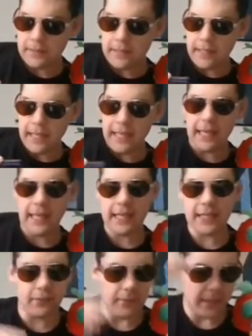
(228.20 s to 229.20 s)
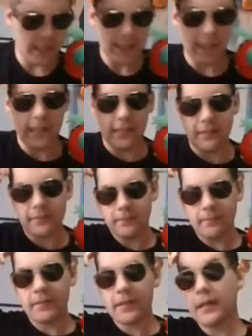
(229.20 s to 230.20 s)
Anyway,
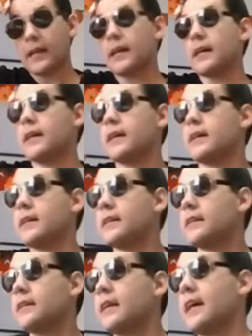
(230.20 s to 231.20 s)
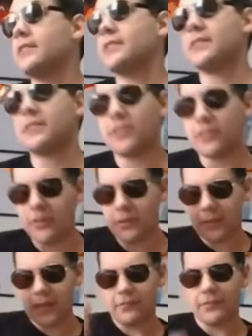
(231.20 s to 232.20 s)
uh, I was gonna start with
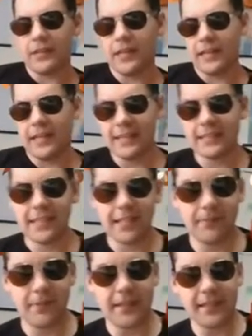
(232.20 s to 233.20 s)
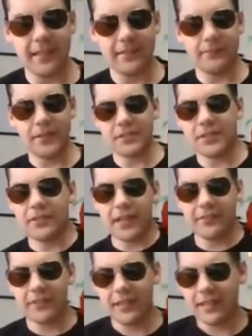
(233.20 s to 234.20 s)
what I forgot last time, but I think most of what I
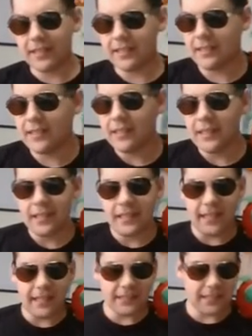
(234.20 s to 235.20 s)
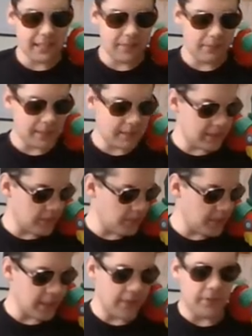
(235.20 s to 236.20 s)
forgot last time is a little
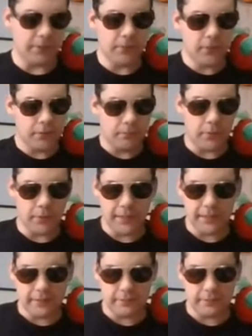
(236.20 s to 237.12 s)
bit of a moot point